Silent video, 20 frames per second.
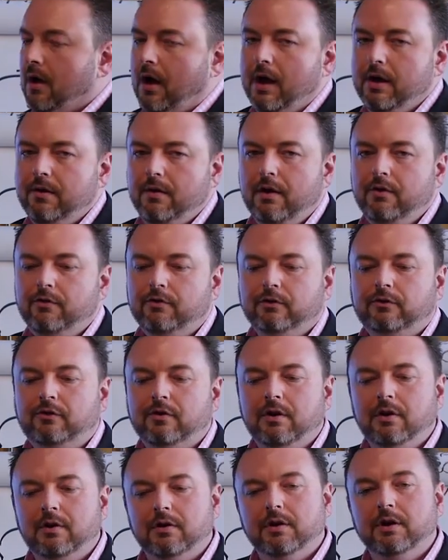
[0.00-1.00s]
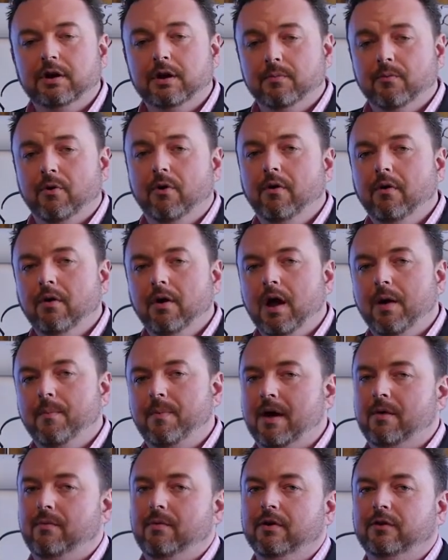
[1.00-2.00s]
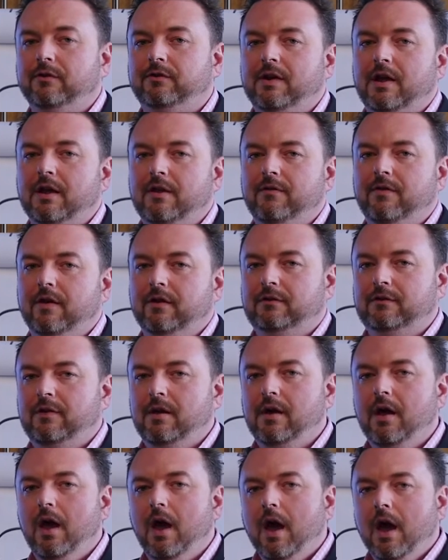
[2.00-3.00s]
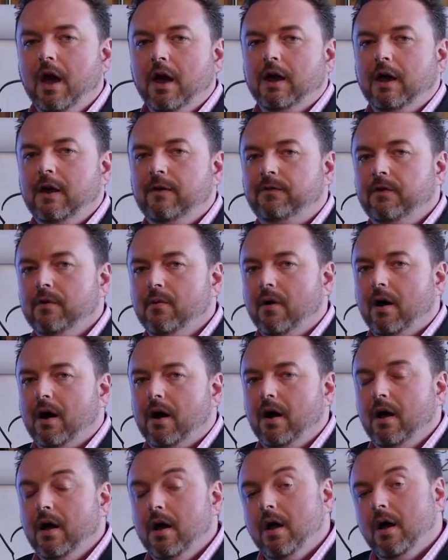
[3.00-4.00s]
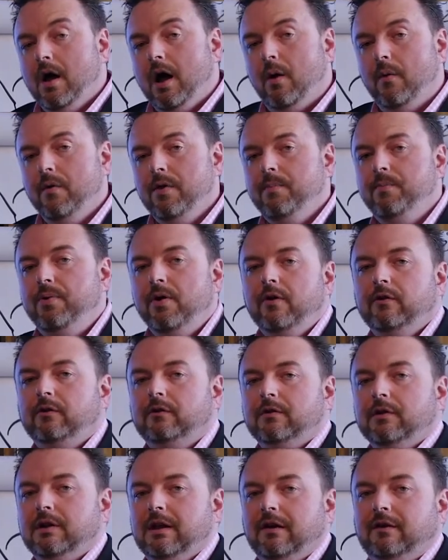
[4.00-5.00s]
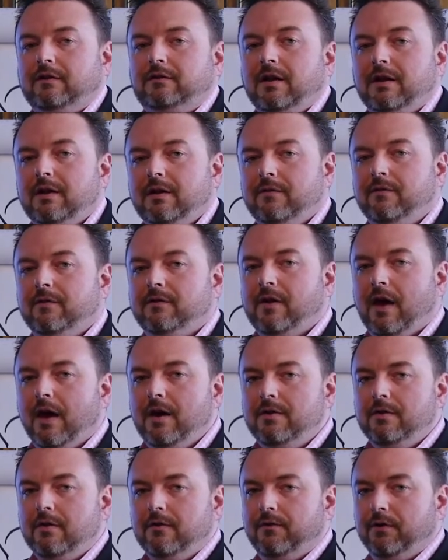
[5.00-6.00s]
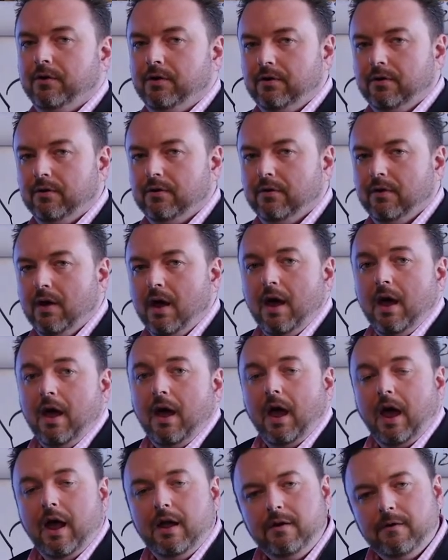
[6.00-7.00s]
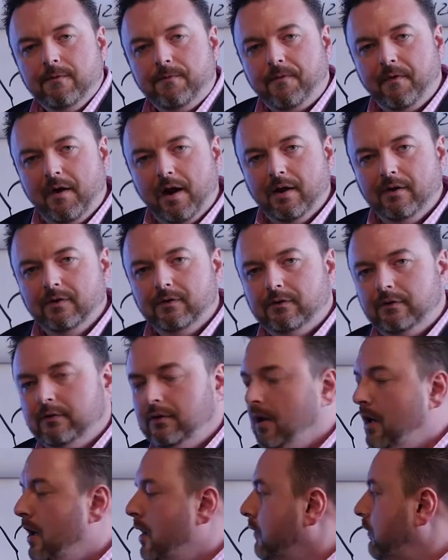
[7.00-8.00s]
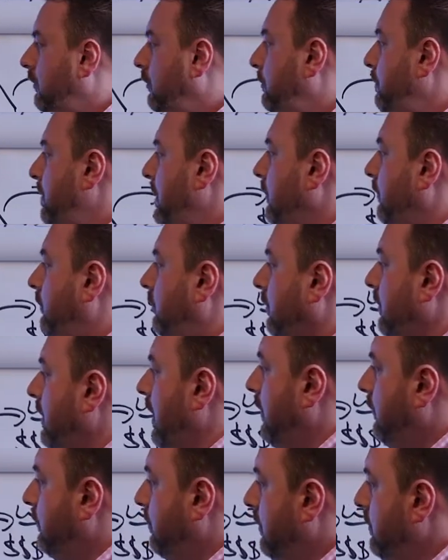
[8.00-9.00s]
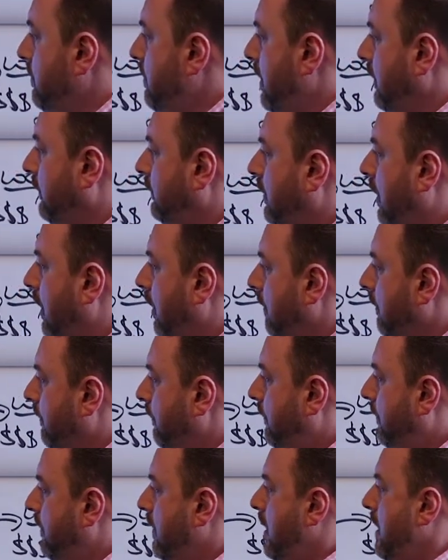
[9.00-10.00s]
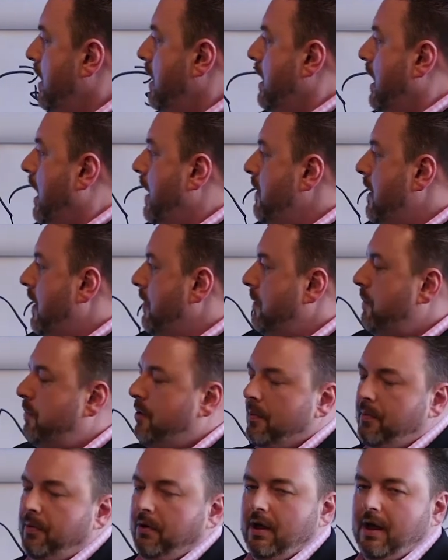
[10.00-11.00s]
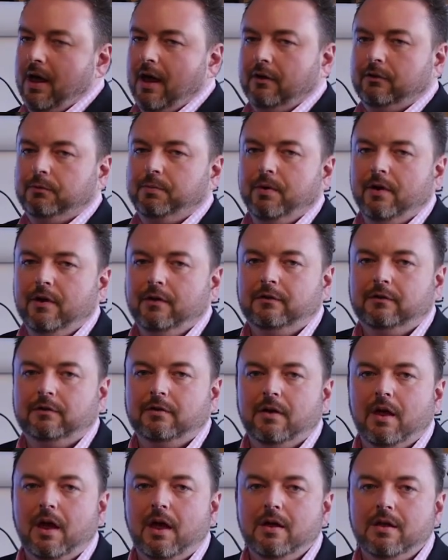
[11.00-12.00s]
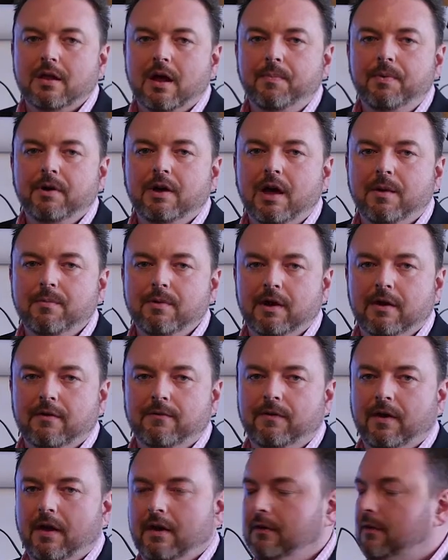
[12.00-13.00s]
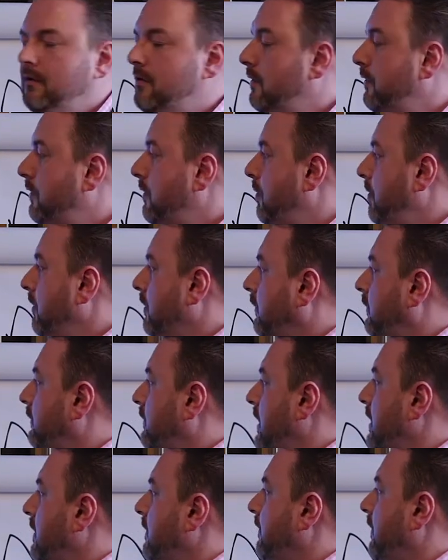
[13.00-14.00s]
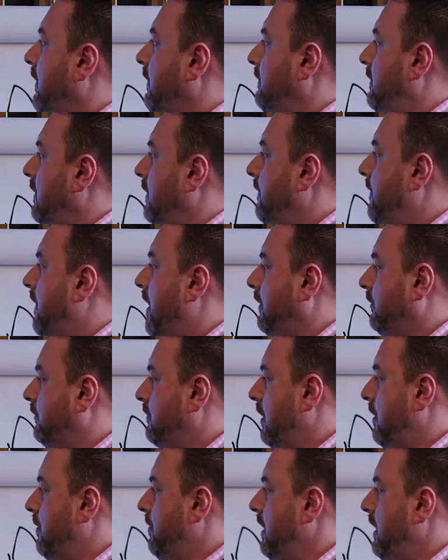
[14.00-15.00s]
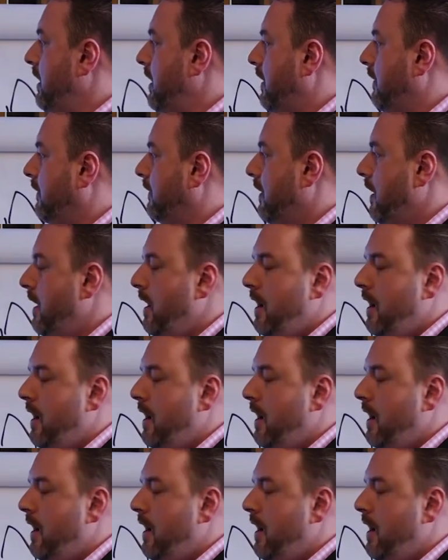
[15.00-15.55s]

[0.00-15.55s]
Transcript: Are you interested in learning more about real estate investing? If you are, I want to personally extend an invitation for you and your friends to spend 2 days with myself and other property experts at an up-and-coming event called the Real Estate Investing Fast Track Weekend.